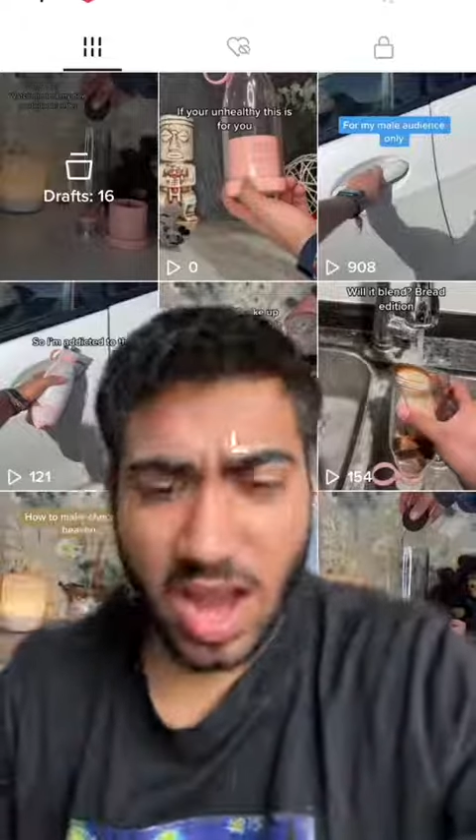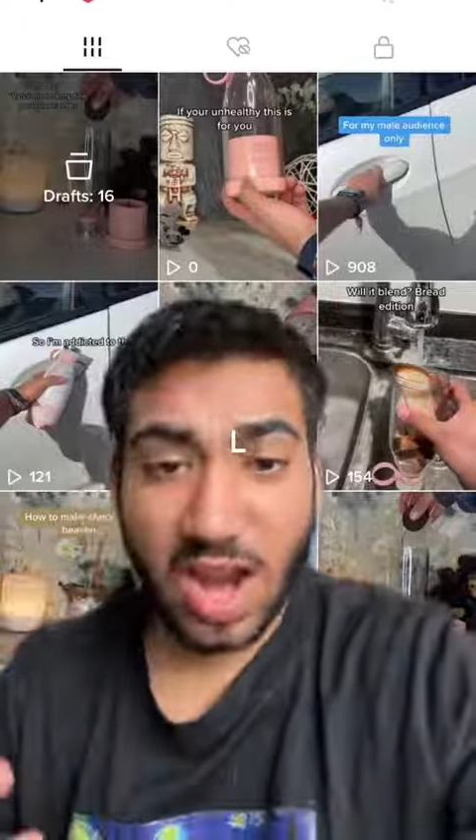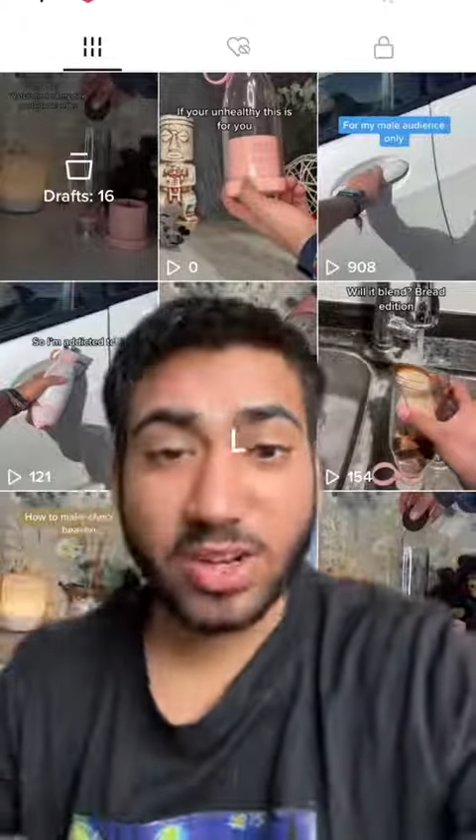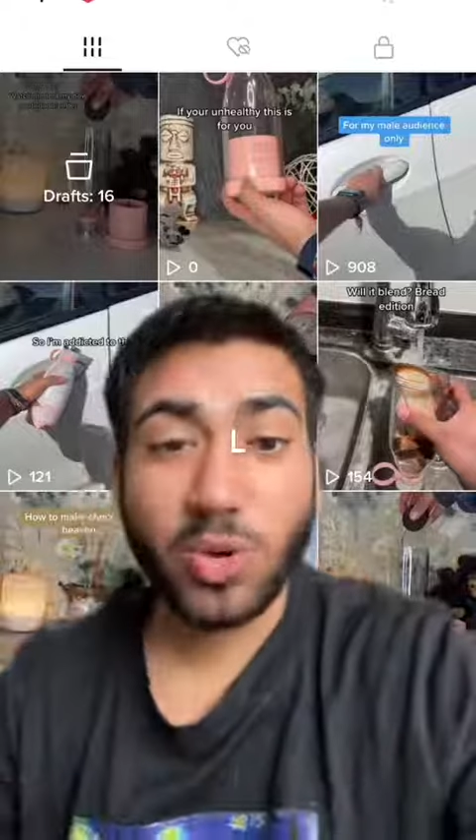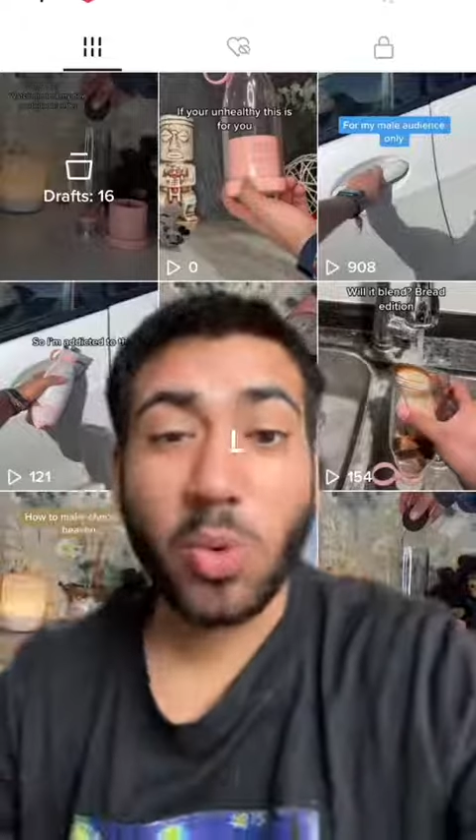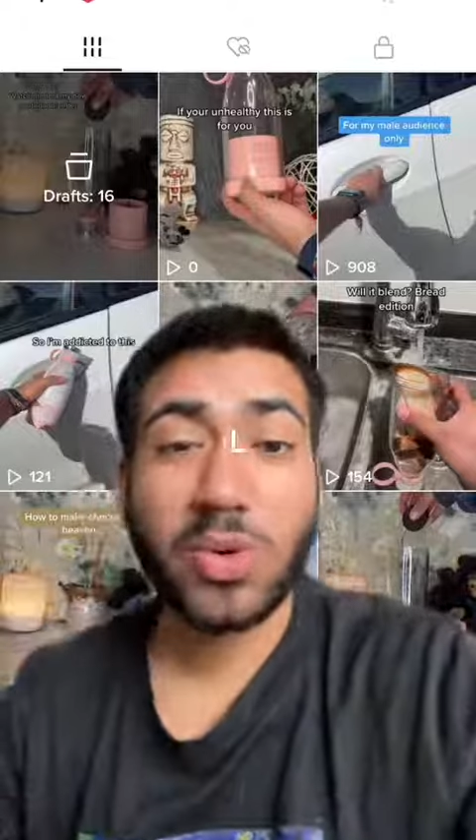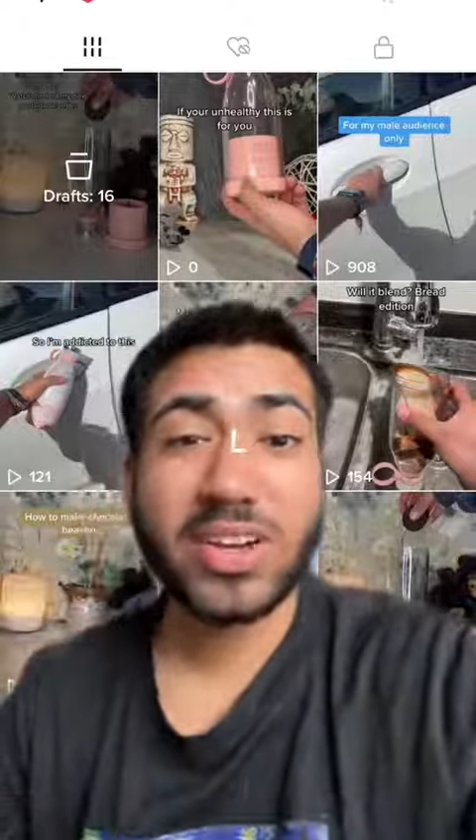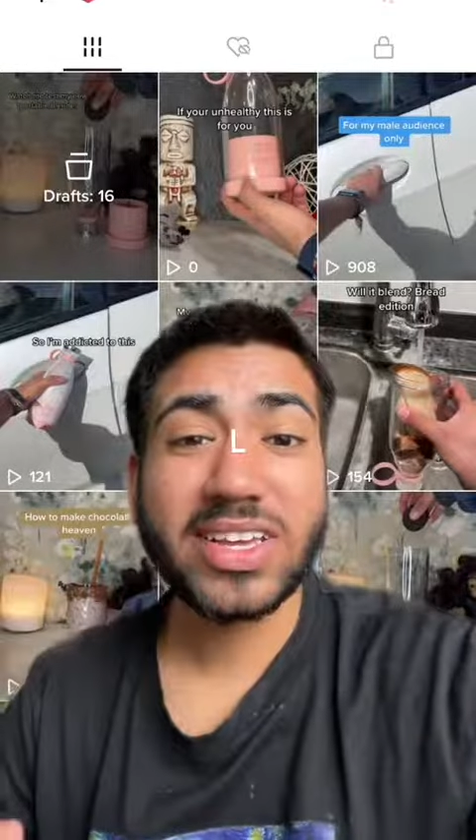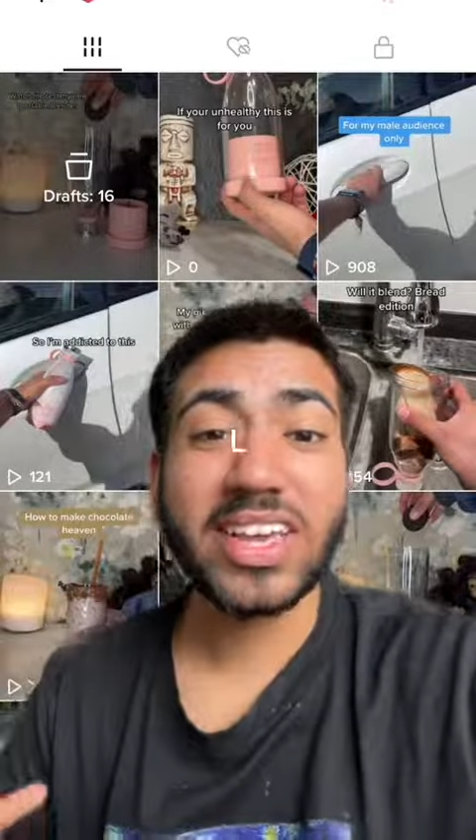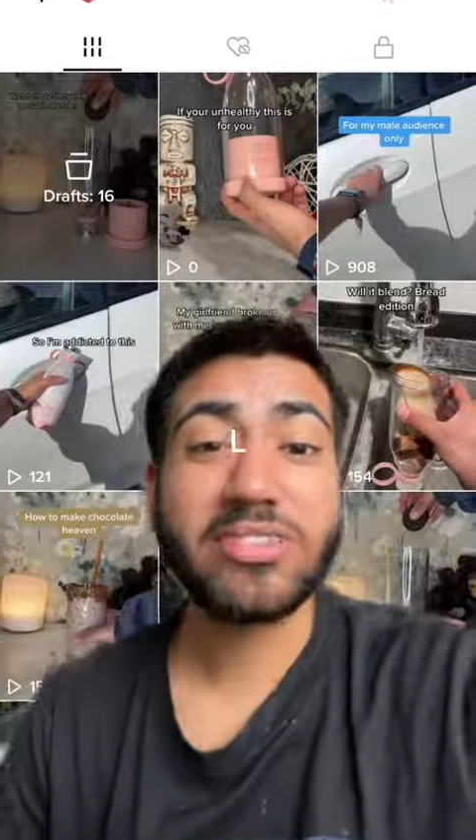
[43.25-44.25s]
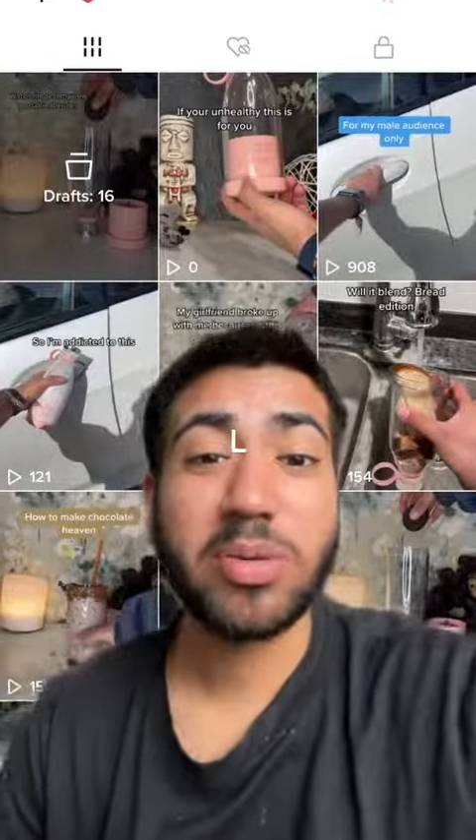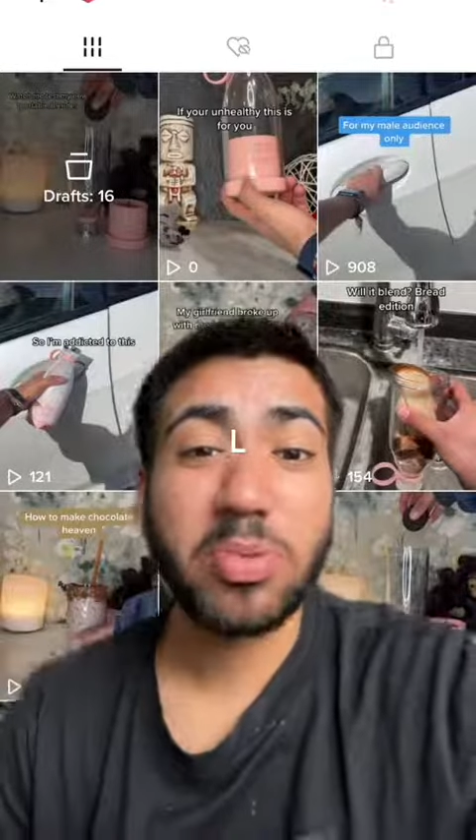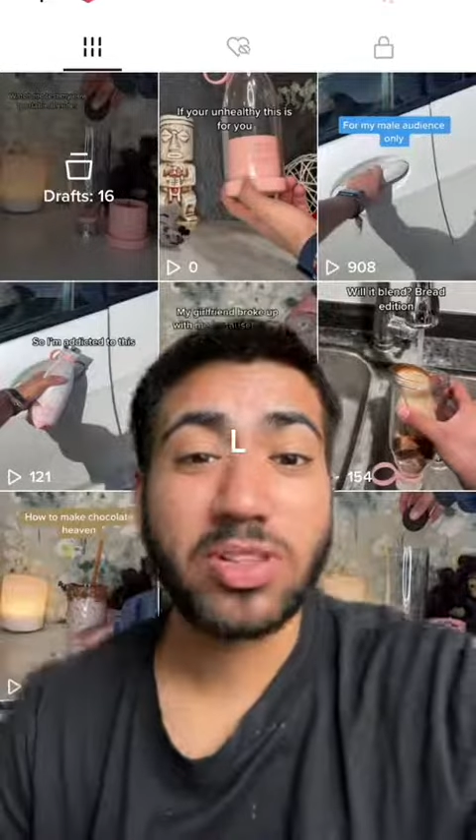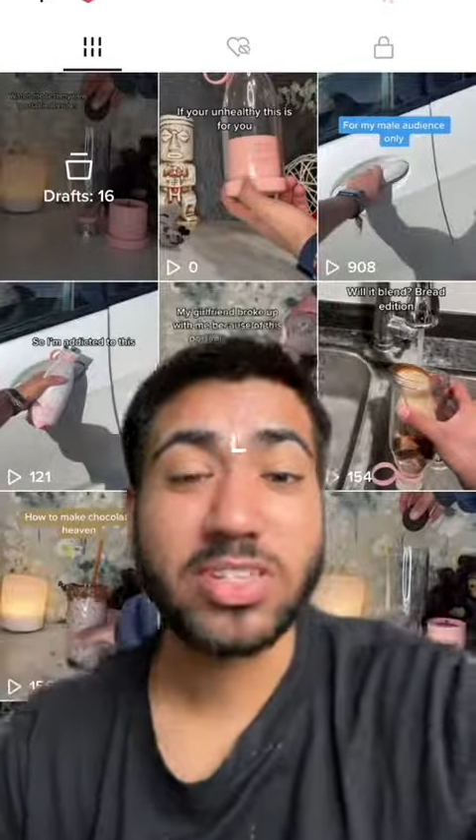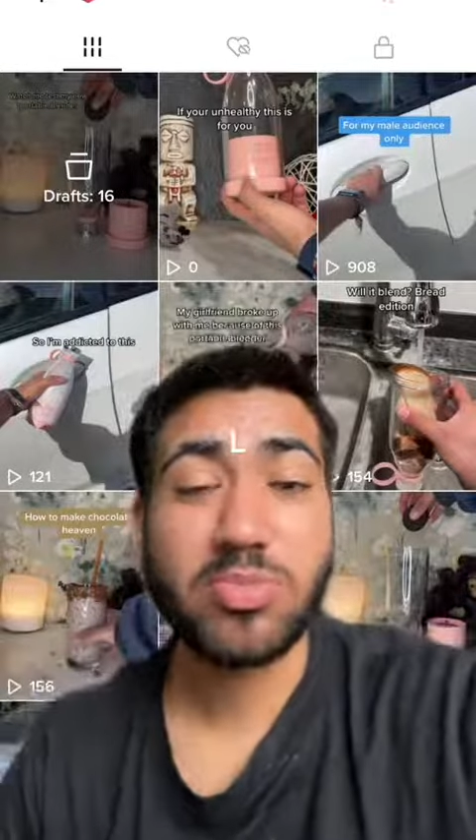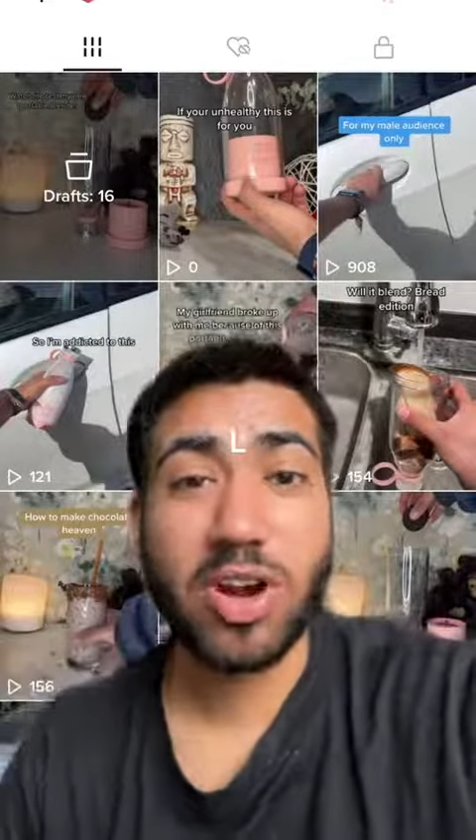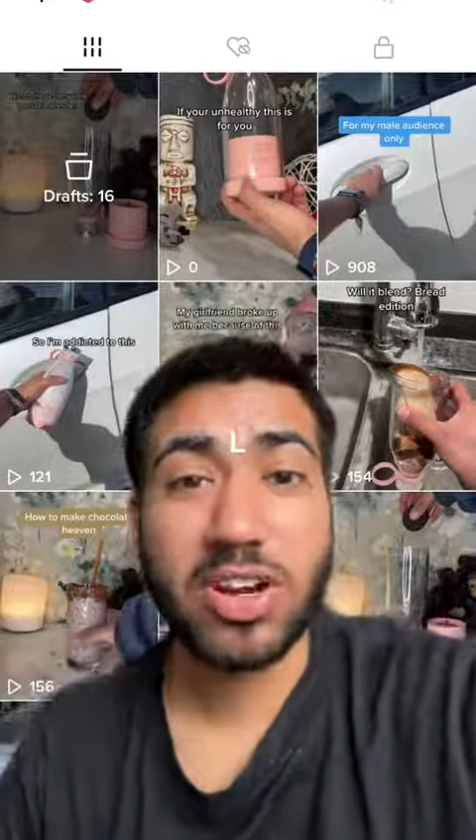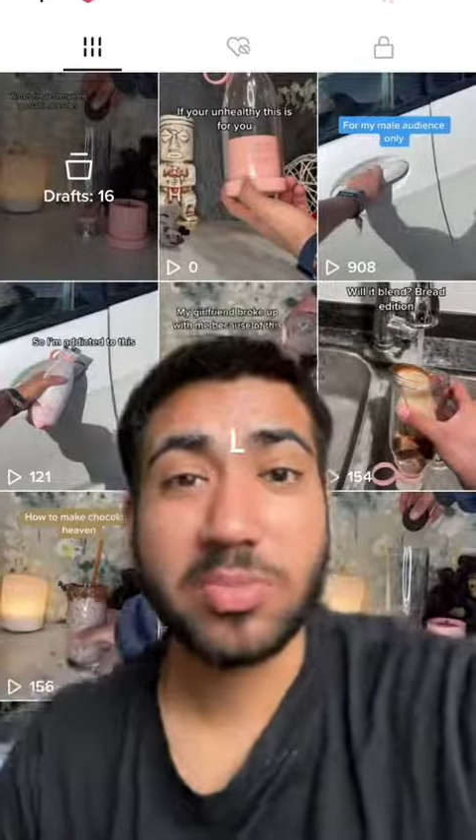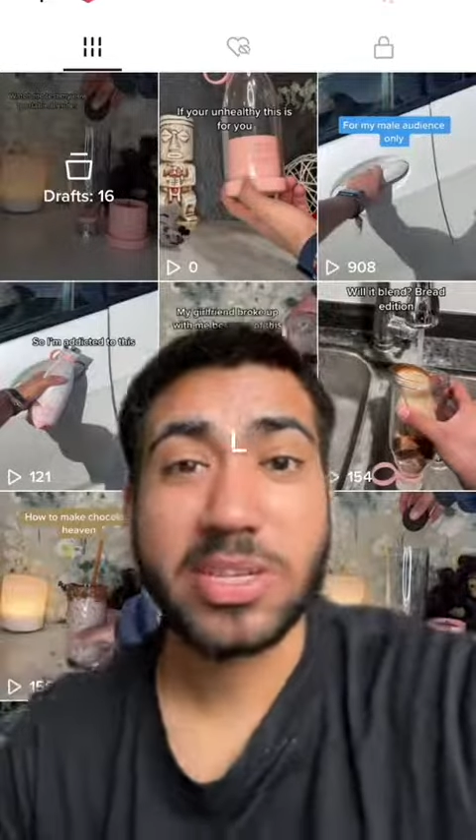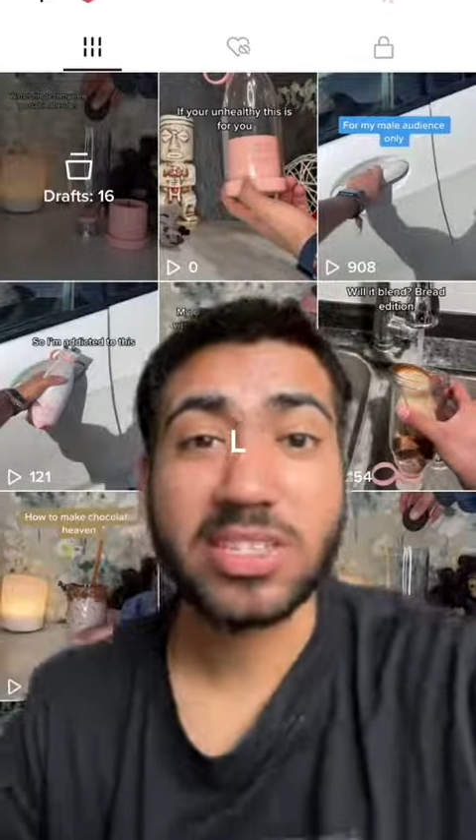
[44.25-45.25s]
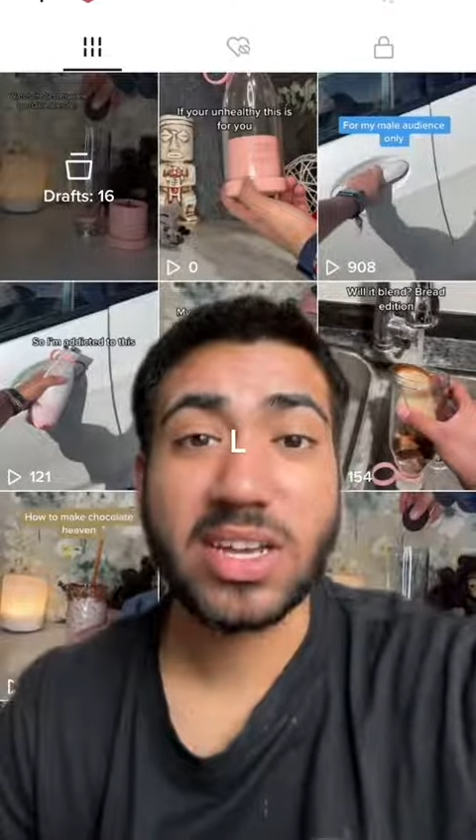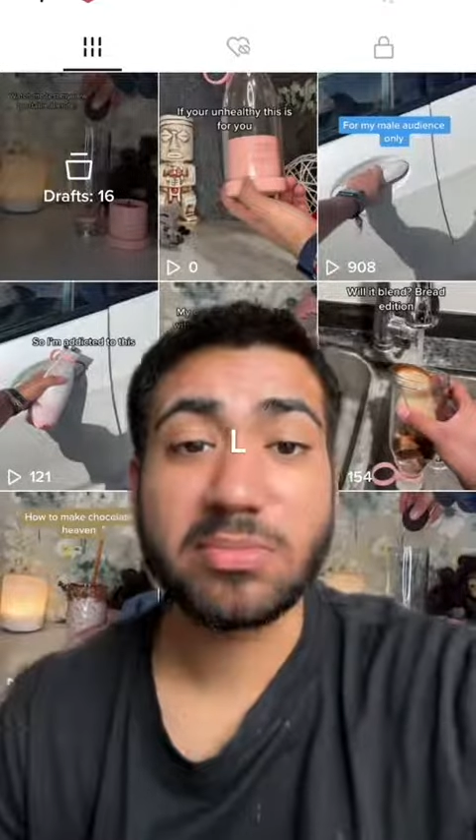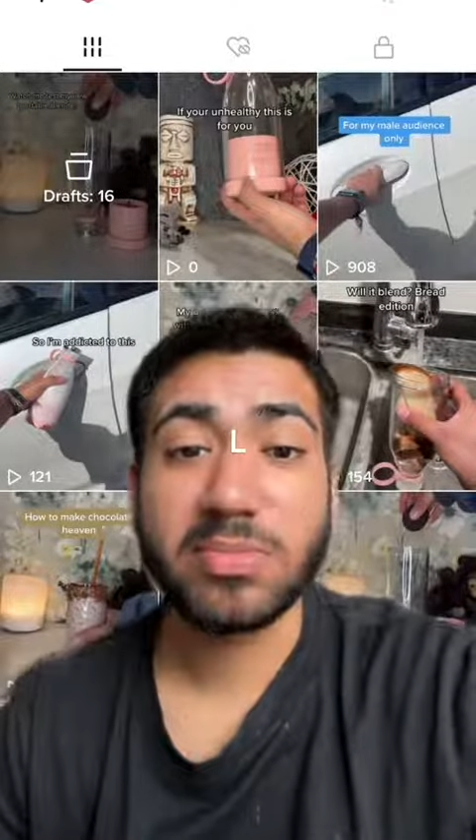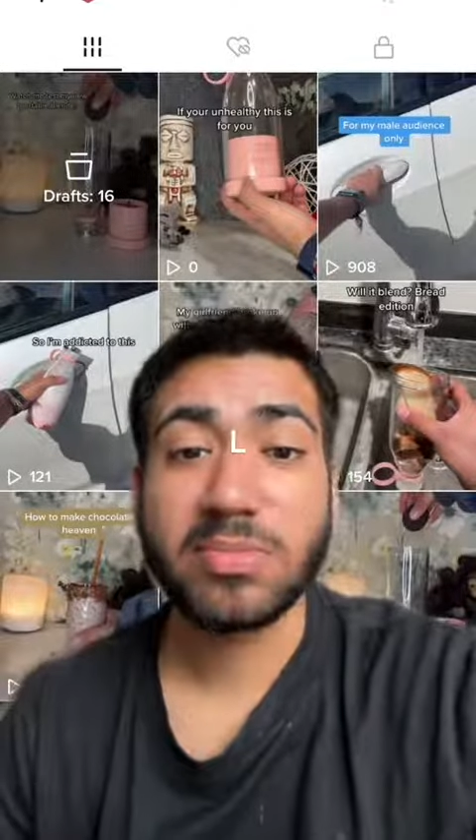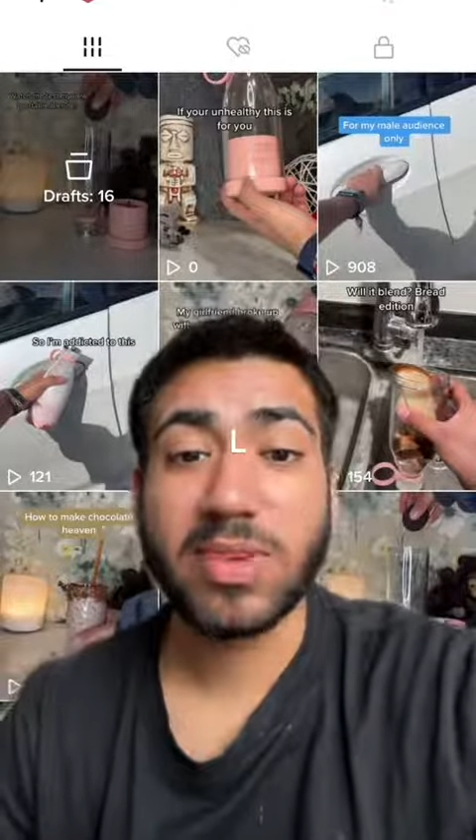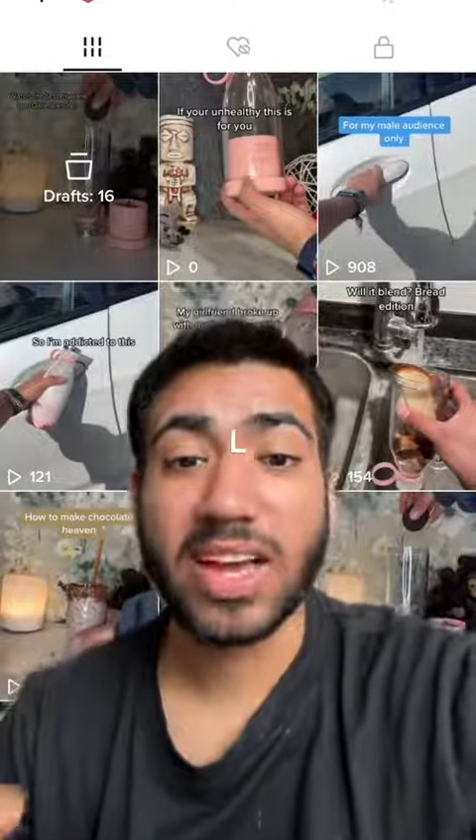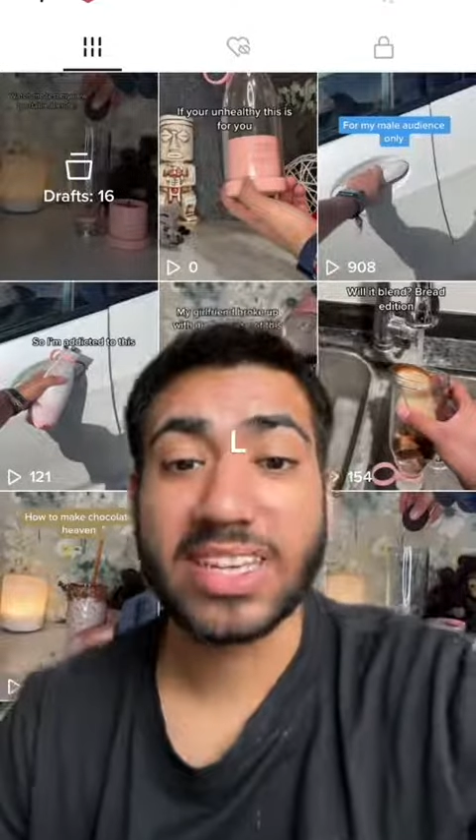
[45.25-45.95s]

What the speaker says: I don't want to give up on this product because I